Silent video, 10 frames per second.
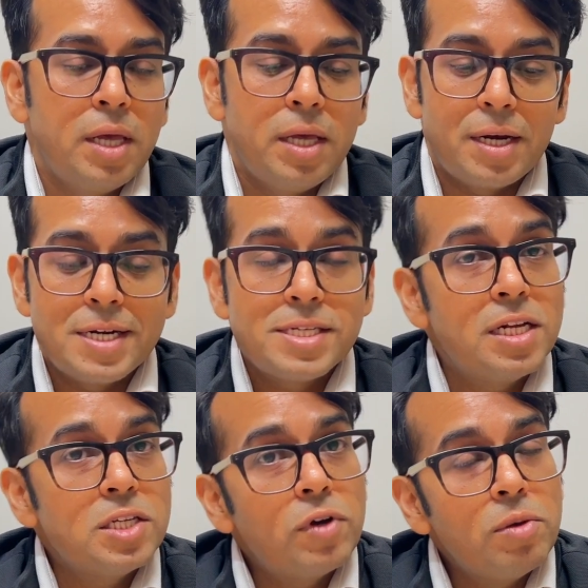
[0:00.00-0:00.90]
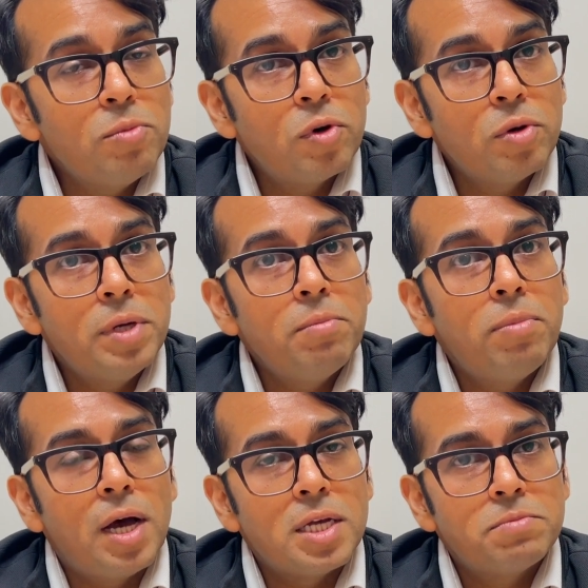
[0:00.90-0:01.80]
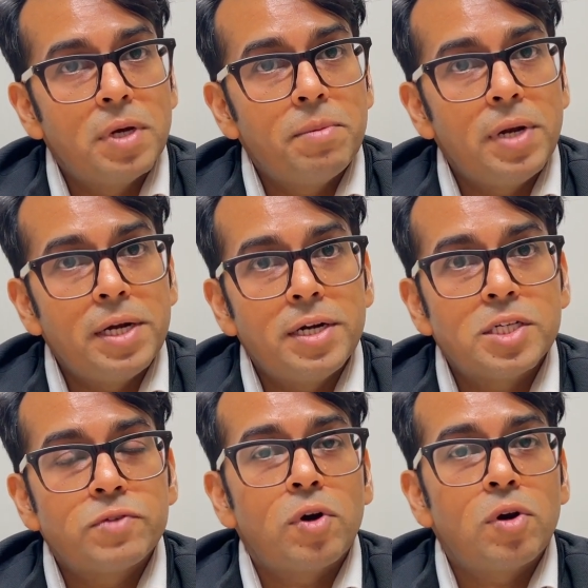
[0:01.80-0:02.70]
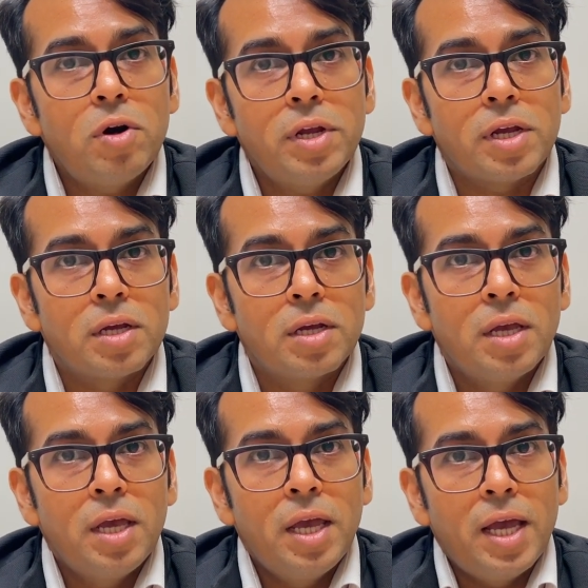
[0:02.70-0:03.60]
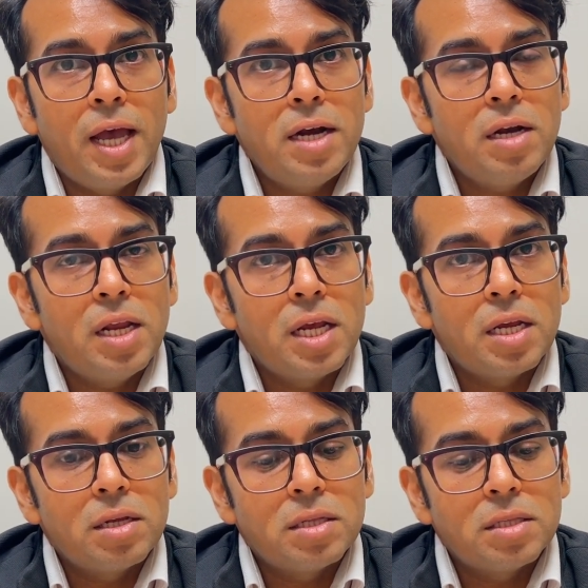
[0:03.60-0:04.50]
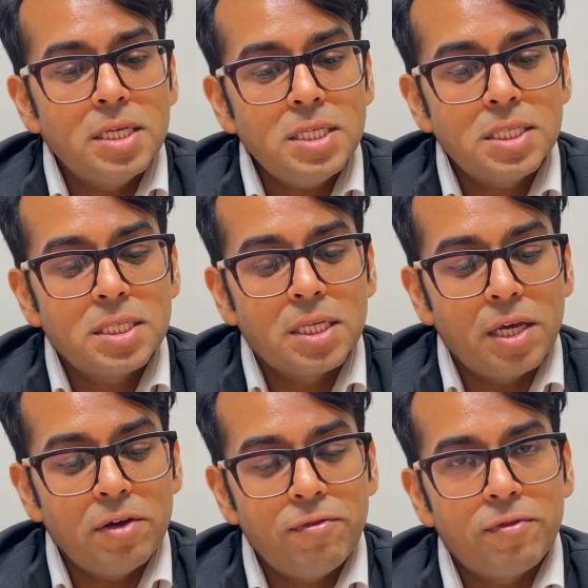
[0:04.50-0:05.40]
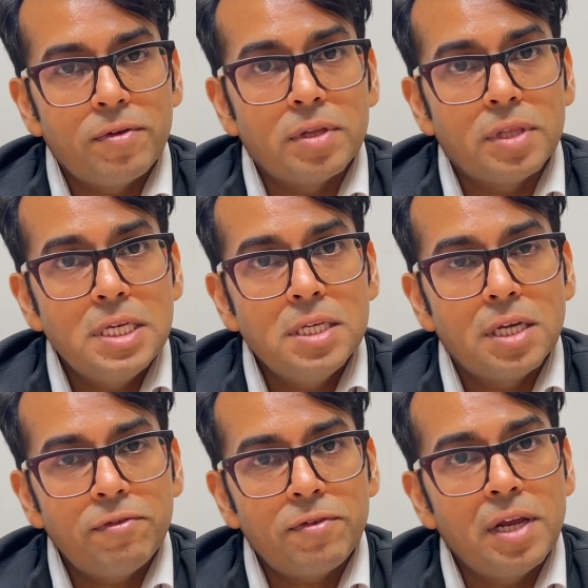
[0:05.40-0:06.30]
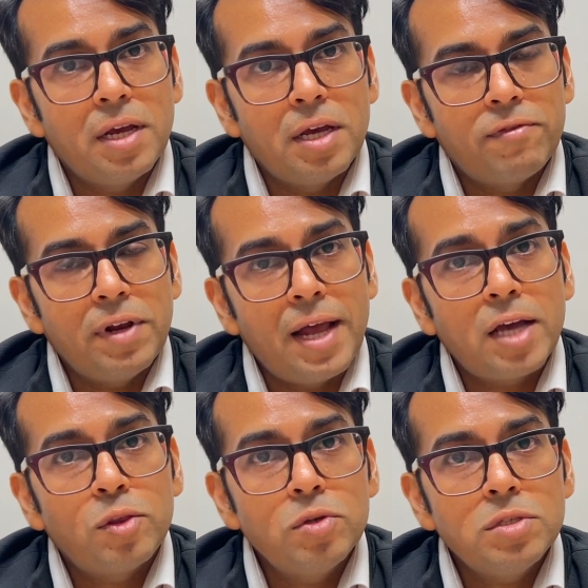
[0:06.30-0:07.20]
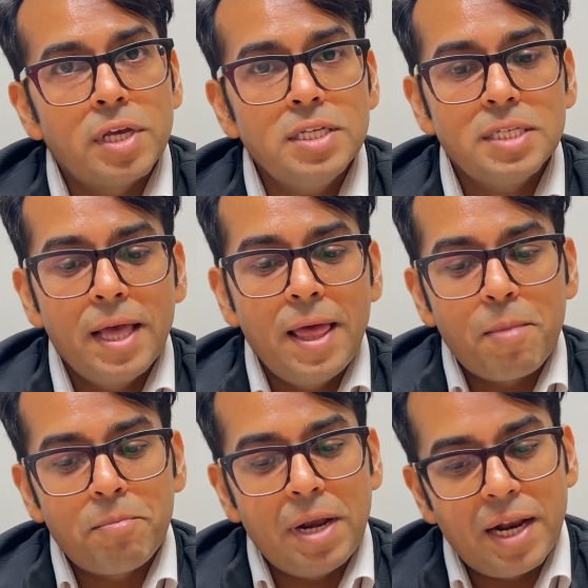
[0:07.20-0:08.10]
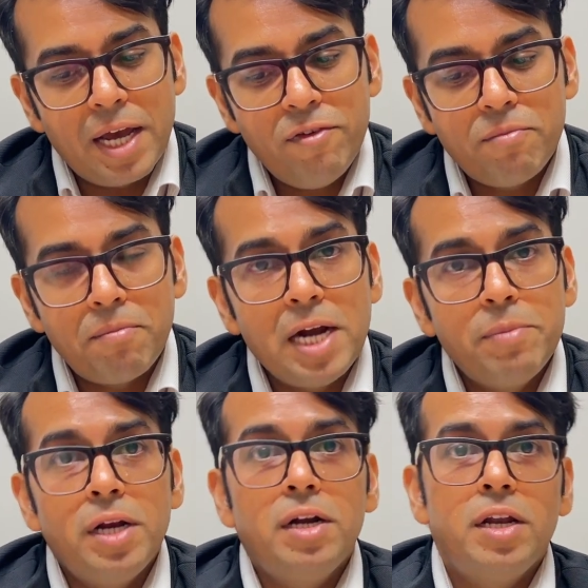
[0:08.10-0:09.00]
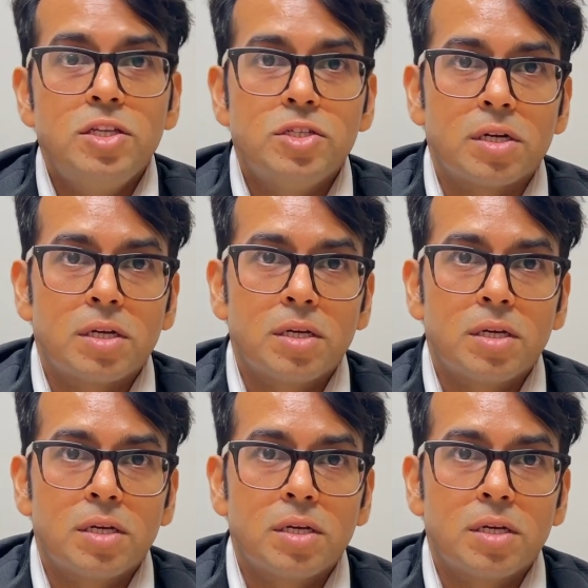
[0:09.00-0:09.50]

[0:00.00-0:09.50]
Red cell is for hemoglobin, plasma, platelet is for clotting. And this, if I lack those things, my life might be in danger.